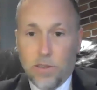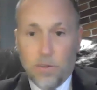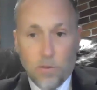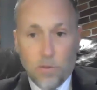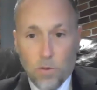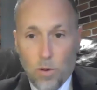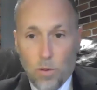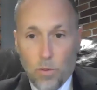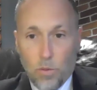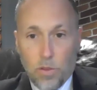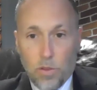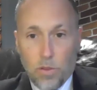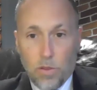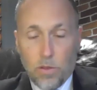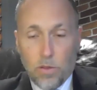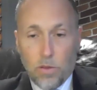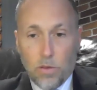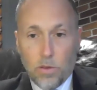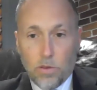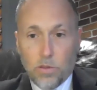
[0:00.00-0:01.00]
growth,
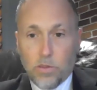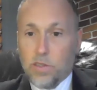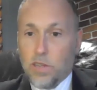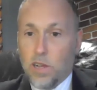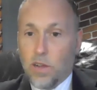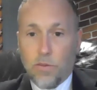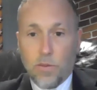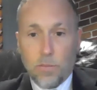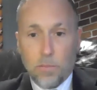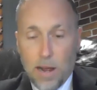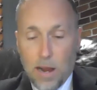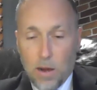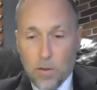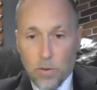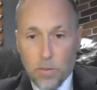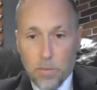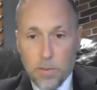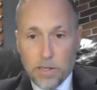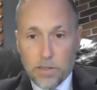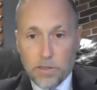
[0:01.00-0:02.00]

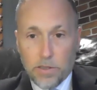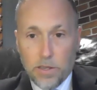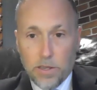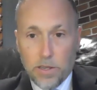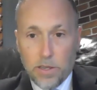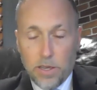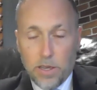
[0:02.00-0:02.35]
self-empowerment,